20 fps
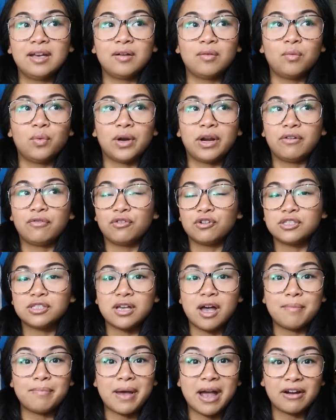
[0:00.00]
like when I
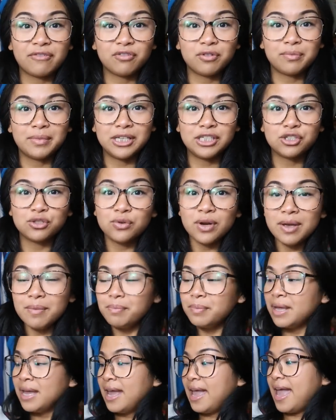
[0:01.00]
first got back from my
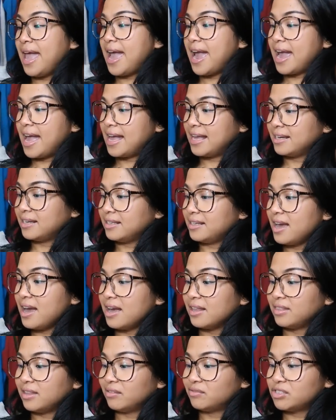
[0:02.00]
trip, and
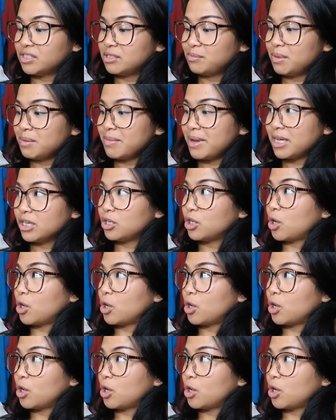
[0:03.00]
yeah, they've just been my